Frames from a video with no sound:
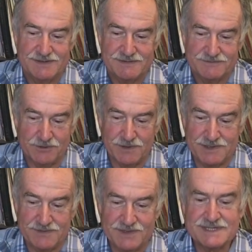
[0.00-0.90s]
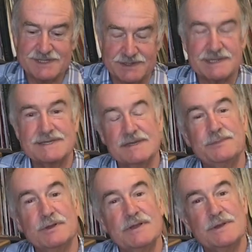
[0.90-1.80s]
Floyd, this tune is
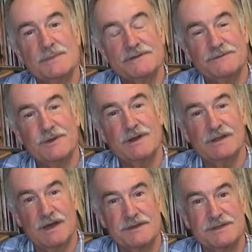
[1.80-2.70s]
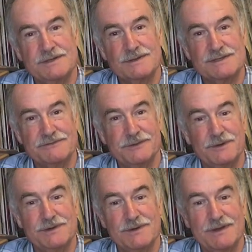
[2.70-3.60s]
simple, but a lot of the tunes that
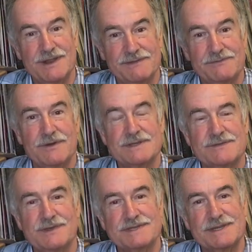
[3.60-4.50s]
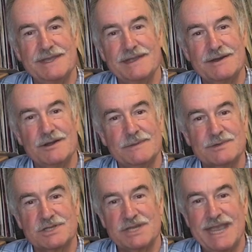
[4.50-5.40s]
Floyd wrote have very sophisticated,
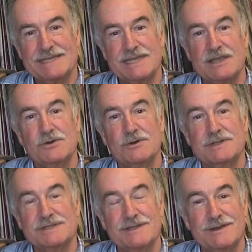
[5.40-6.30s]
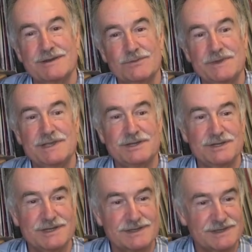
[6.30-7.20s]
almost jazzy chords in there, and
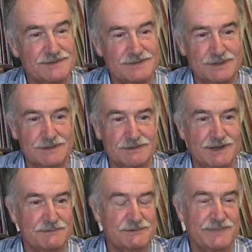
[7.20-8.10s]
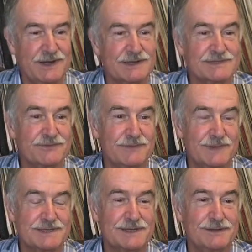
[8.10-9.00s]
I'm embarrassed for
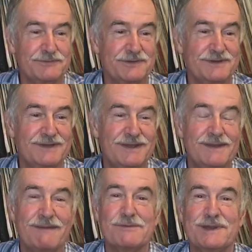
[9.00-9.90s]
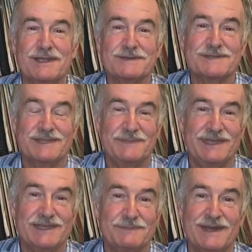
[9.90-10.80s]
myself and everybody else in the
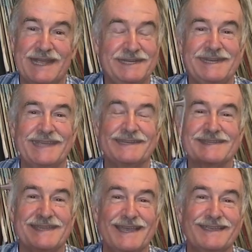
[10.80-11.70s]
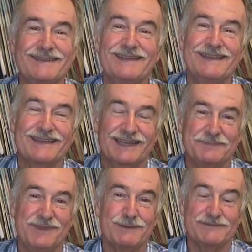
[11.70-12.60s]
band. But I did get to say I got to
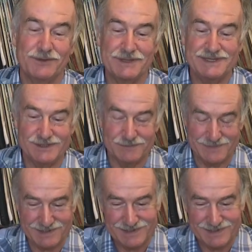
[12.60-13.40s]
play with Floyd Tillman.